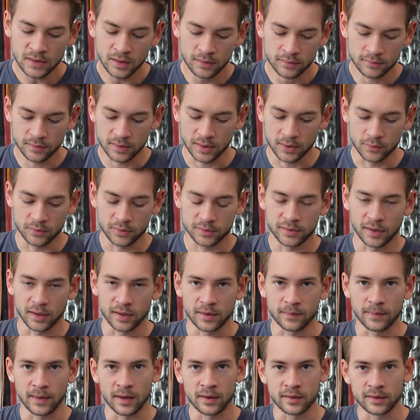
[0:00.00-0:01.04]
that I want to talk
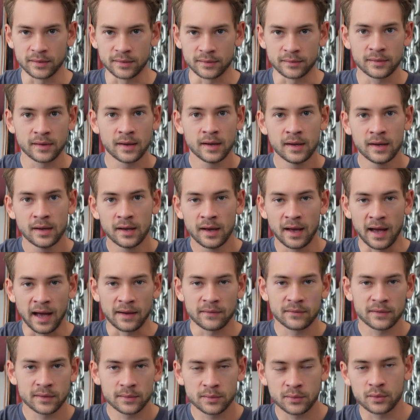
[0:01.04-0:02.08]
about is
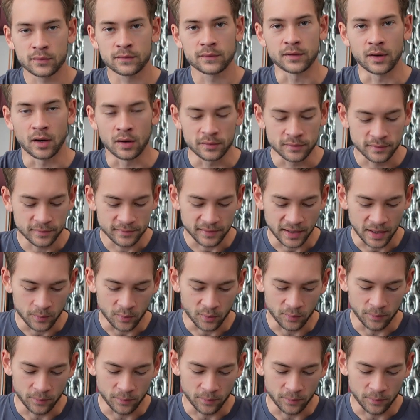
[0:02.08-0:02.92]
having sort of an unstable